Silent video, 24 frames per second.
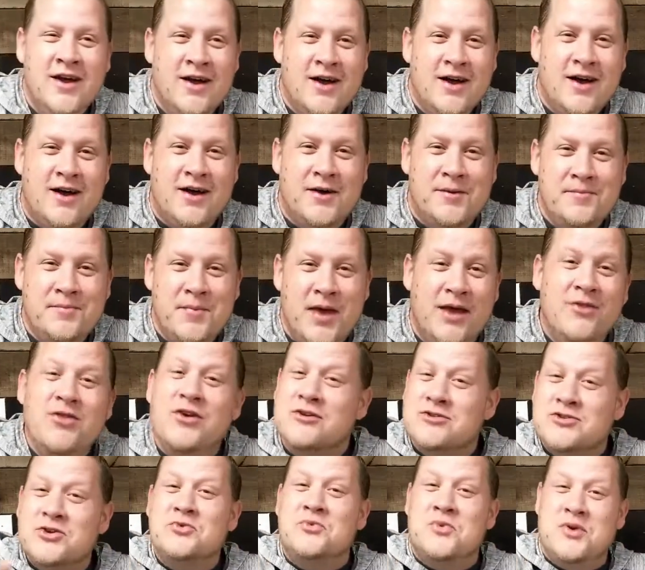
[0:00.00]
And
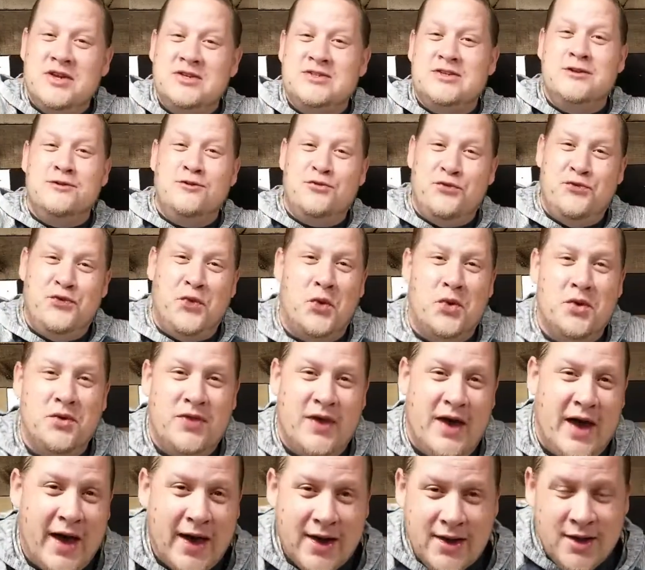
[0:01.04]
there's a reason for
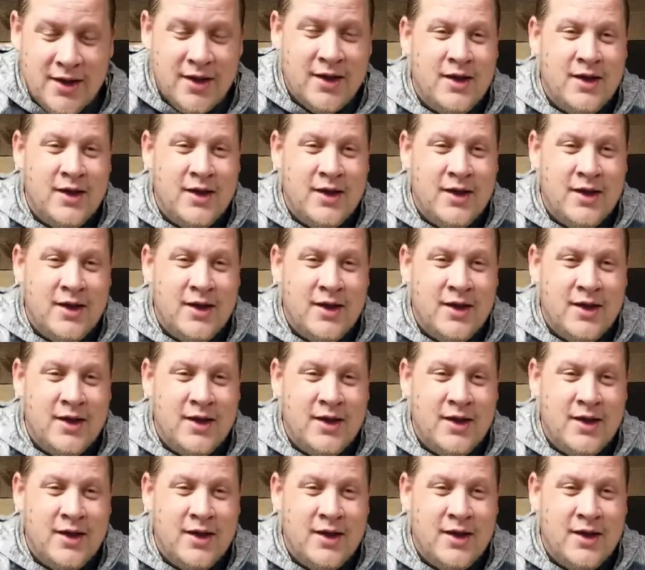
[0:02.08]
that.